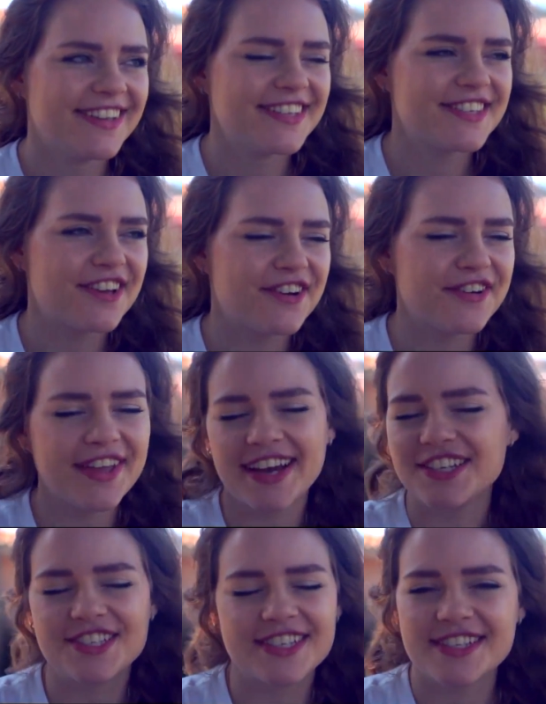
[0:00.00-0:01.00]
So yeah,
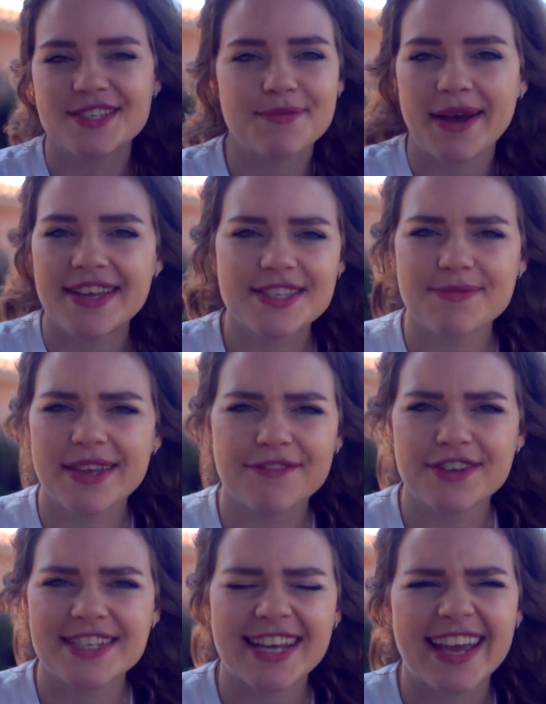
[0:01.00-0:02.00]
she inspires me
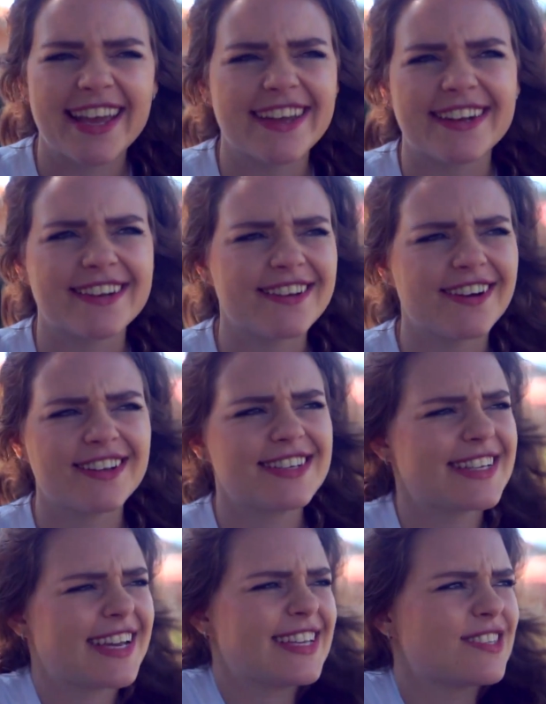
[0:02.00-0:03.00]
every day, and on
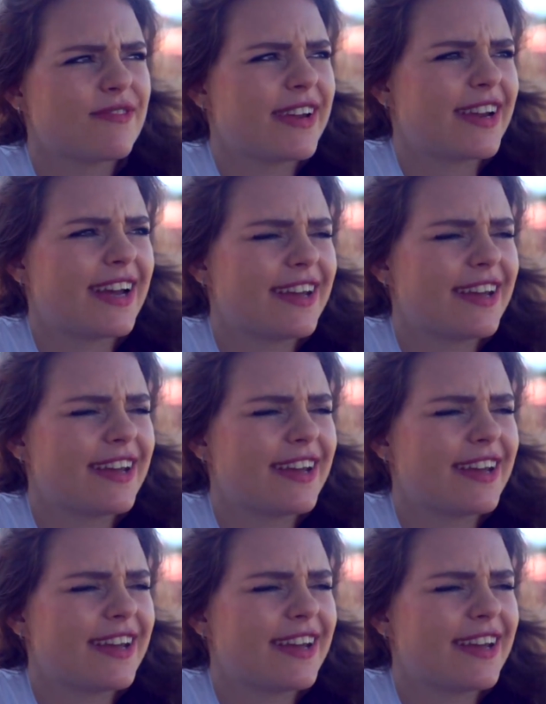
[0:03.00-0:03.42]
days where I